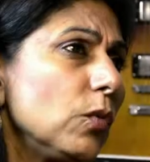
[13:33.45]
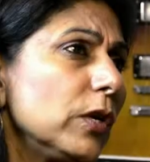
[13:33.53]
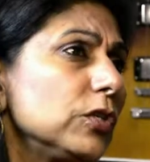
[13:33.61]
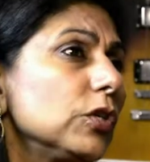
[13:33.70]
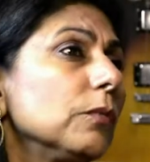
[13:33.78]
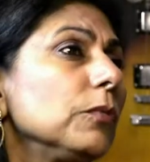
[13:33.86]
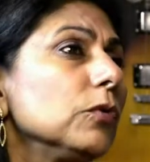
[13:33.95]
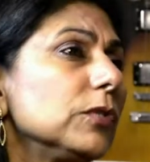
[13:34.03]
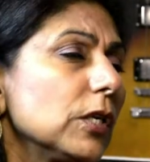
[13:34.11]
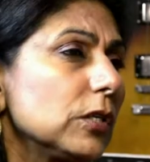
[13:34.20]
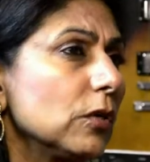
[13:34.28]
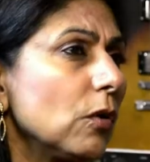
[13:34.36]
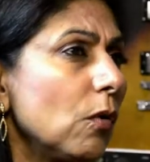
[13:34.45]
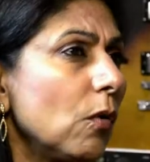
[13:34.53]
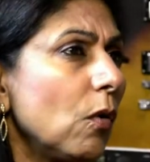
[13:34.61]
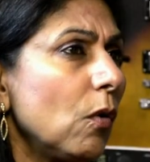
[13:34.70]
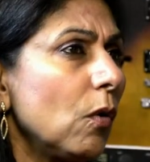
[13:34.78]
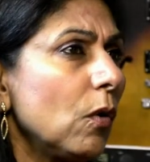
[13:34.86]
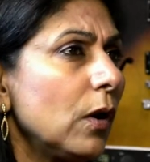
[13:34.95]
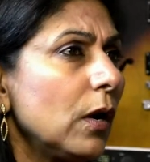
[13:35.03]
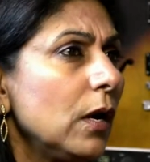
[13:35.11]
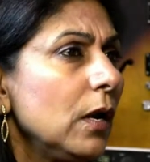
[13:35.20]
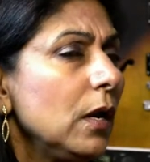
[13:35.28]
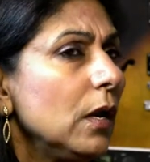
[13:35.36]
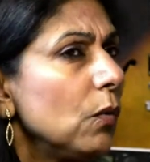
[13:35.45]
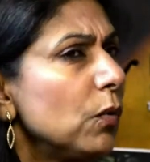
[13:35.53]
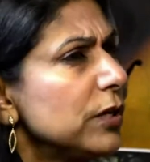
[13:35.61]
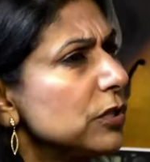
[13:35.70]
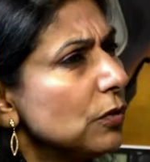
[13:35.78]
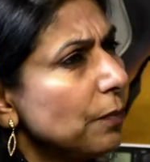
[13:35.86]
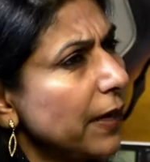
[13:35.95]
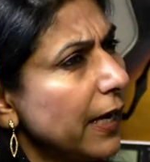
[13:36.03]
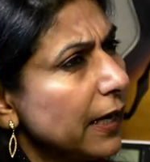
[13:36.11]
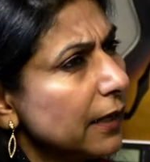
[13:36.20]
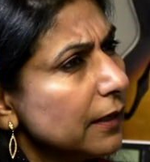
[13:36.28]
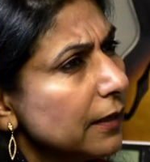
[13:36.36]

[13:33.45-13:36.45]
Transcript: you want your music to go, or what is your plan?